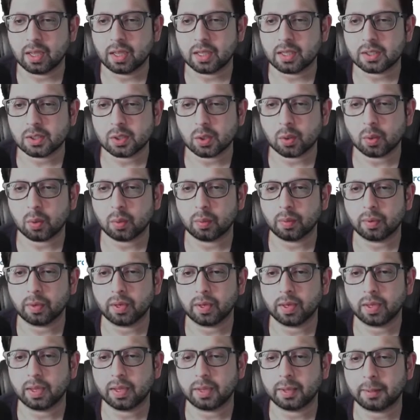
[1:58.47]
So
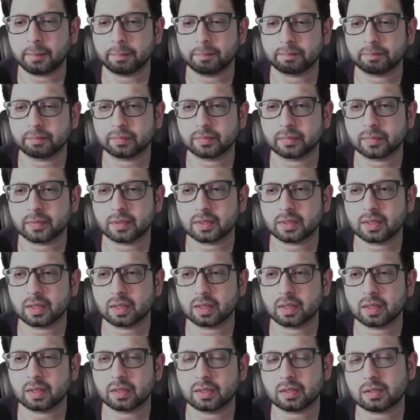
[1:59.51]

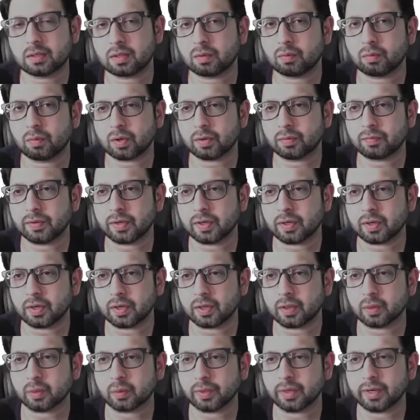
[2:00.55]
this is what we're gonna
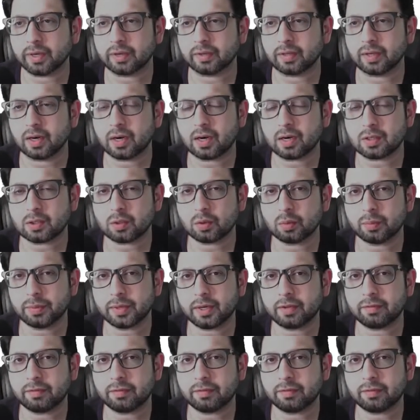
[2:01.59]
do here. There are so many